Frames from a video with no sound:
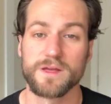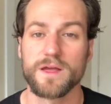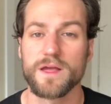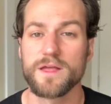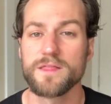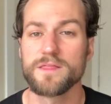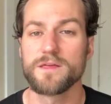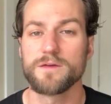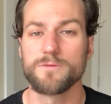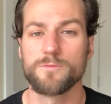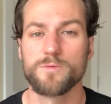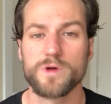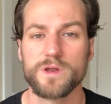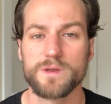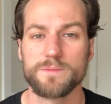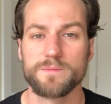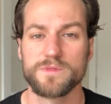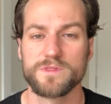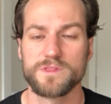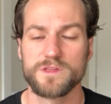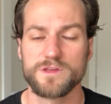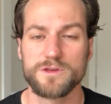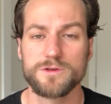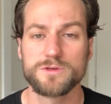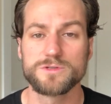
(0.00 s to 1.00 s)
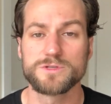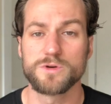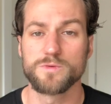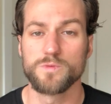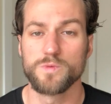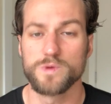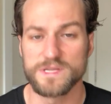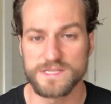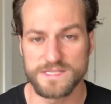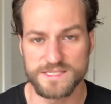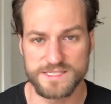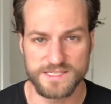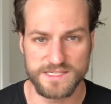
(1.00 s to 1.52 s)
and that wouldn't the user
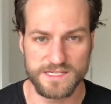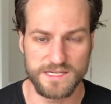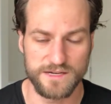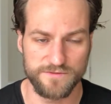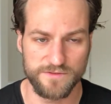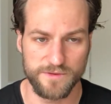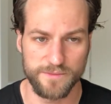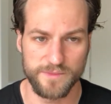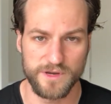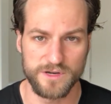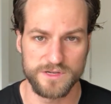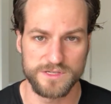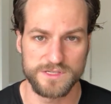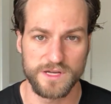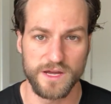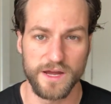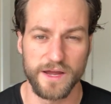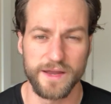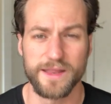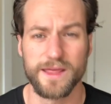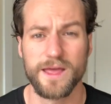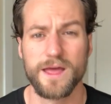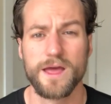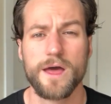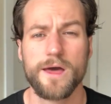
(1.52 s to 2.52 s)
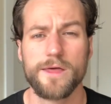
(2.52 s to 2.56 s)
wouldn't see it from their side.